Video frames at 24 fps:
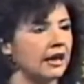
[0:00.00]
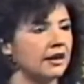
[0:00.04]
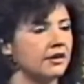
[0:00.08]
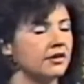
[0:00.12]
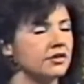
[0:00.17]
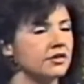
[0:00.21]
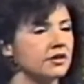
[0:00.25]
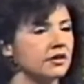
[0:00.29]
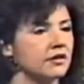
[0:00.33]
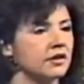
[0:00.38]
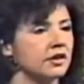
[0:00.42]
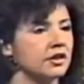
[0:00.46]

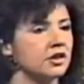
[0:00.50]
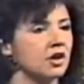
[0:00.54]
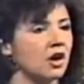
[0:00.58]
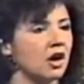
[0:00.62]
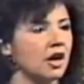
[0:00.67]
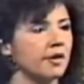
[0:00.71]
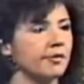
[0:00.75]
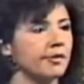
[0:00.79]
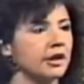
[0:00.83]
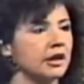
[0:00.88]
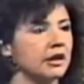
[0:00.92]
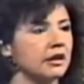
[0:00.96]
And the
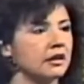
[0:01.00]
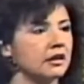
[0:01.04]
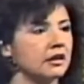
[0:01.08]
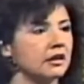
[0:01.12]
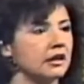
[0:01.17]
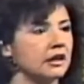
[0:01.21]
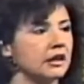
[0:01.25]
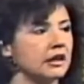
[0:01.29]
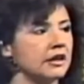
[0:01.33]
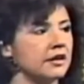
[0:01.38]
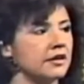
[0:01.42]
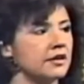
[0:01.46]
Dharma
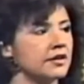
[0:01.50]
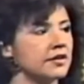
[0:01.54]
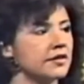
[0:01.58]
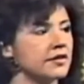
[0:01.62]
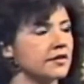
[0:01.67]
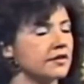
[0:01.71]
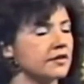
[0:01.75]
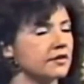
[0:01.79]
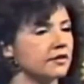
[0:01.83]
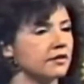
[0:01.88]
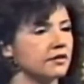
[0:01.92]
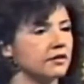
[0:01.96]

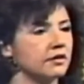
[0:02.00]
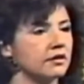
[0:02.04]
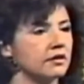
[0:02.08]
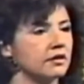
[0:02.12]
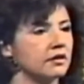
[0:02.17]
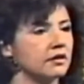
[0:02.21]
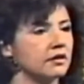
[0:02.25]
is